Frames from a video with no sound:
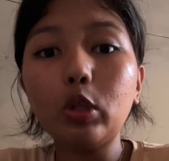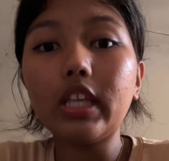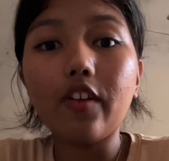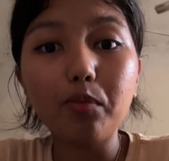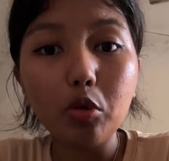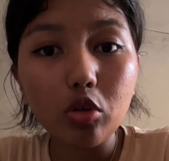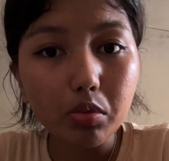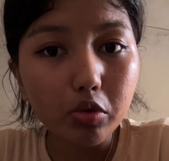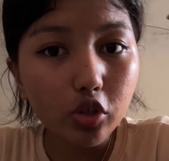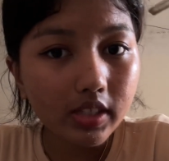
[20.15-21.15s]
have mucus
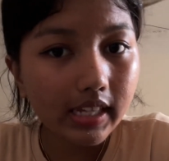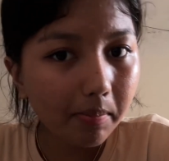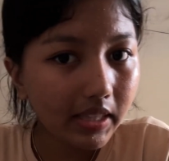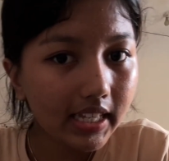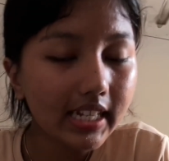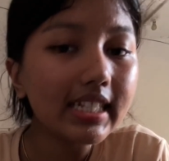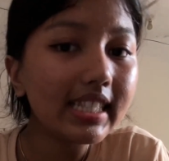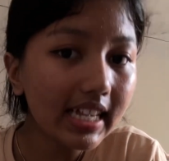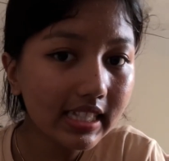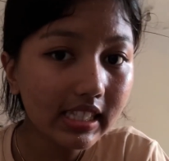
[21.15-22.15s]
producing epithelial
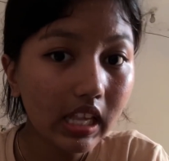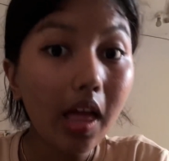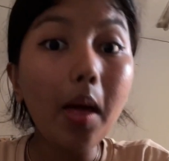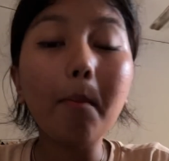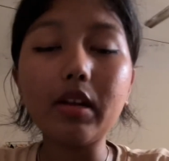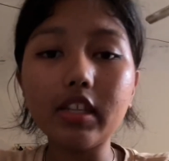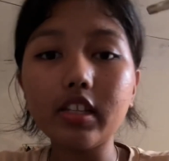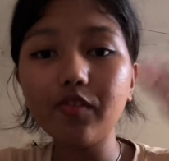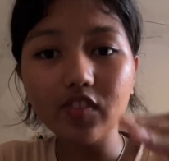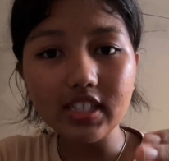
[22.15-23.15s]
cells, but the
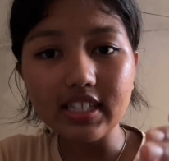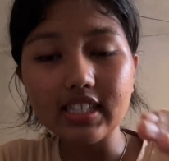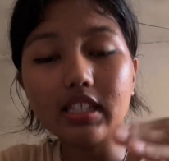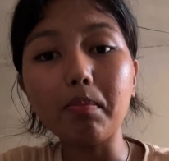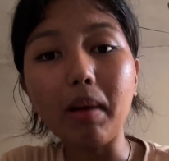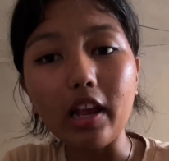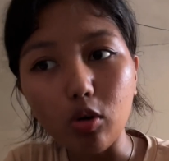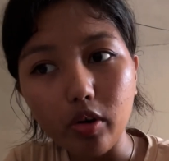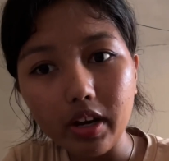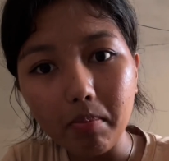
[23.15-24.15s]
difference is the
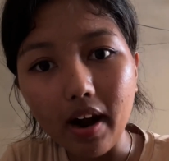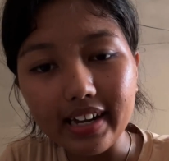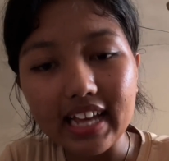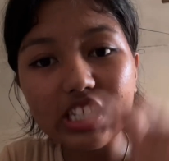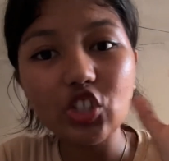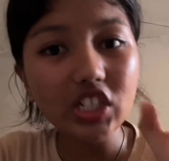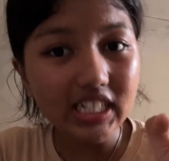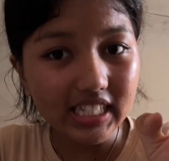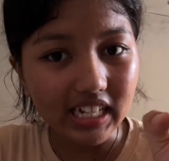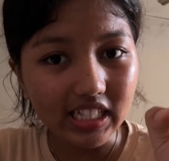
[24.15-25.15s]
pyloric part has G
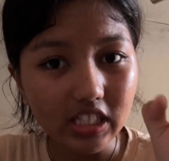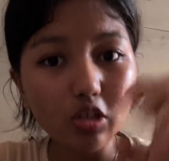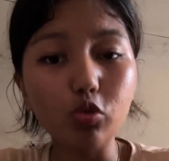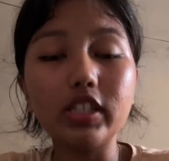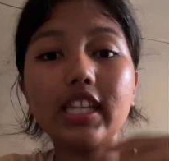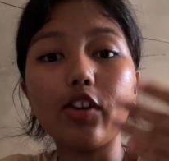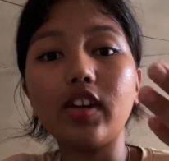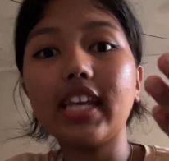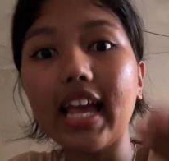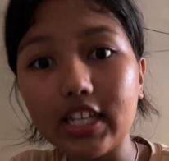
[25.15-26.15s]
cells which
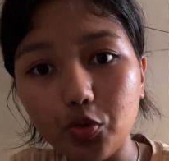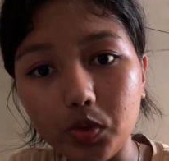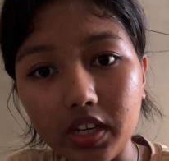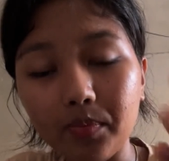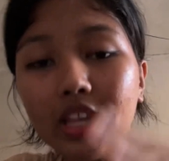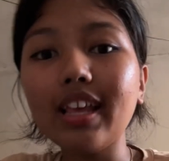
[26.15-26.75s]
secrete gastrin.